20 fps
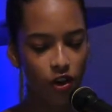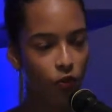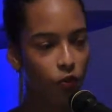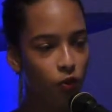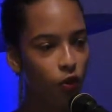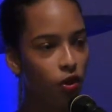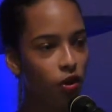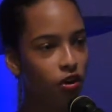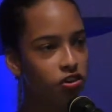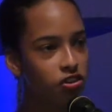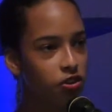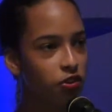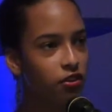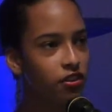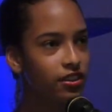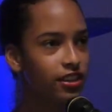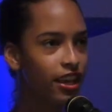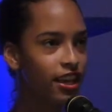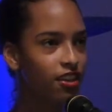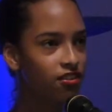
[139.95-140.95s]

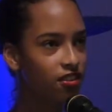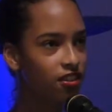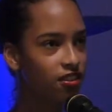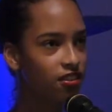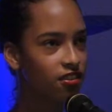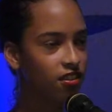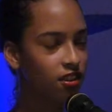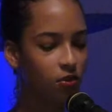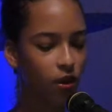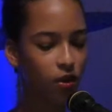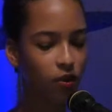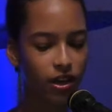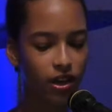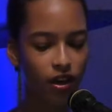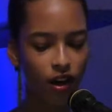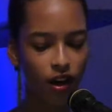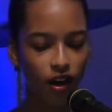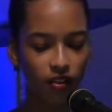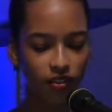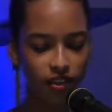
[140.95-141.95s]
War-torn nations are what we
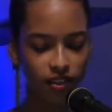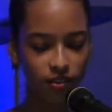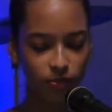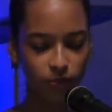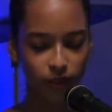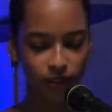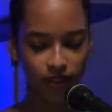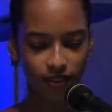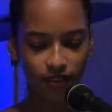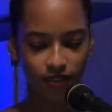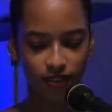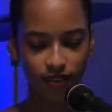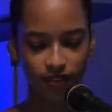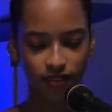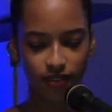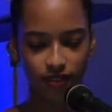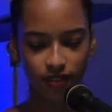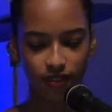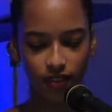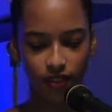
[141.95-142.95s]
call these
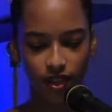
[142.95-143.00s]
places.